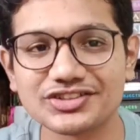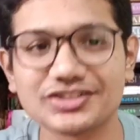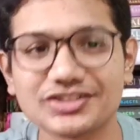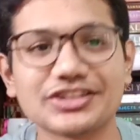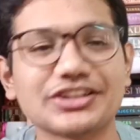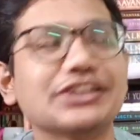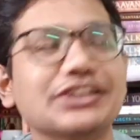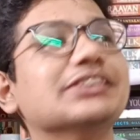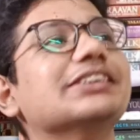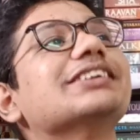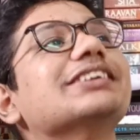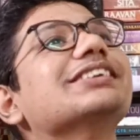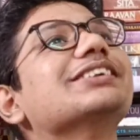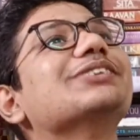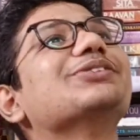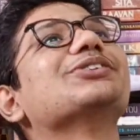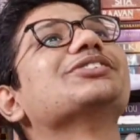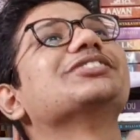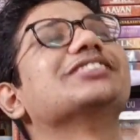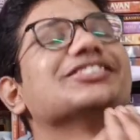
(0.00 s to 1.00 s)
It was just so
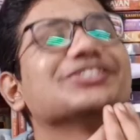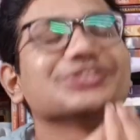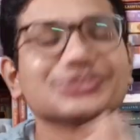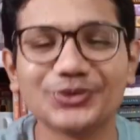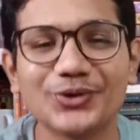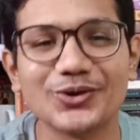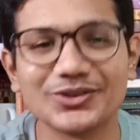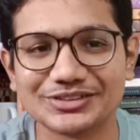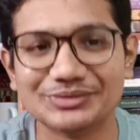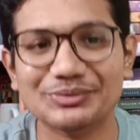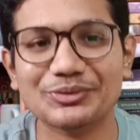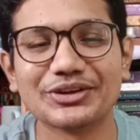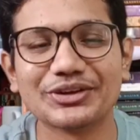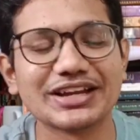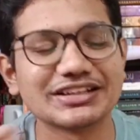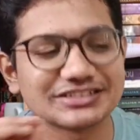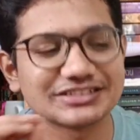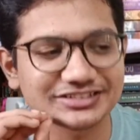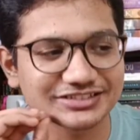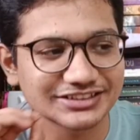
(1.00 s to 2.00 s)
awesome, okay? I just
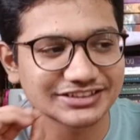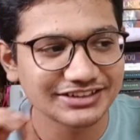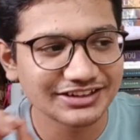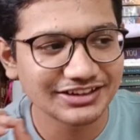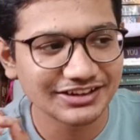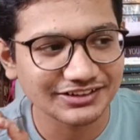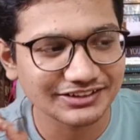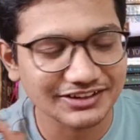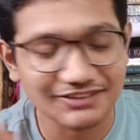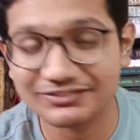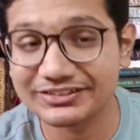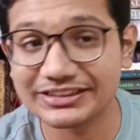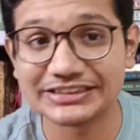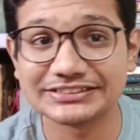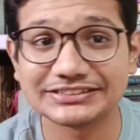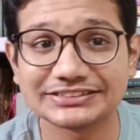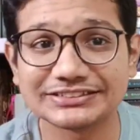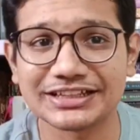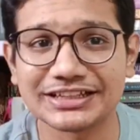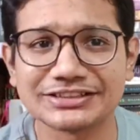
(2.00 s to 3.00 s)
loved the entire thing.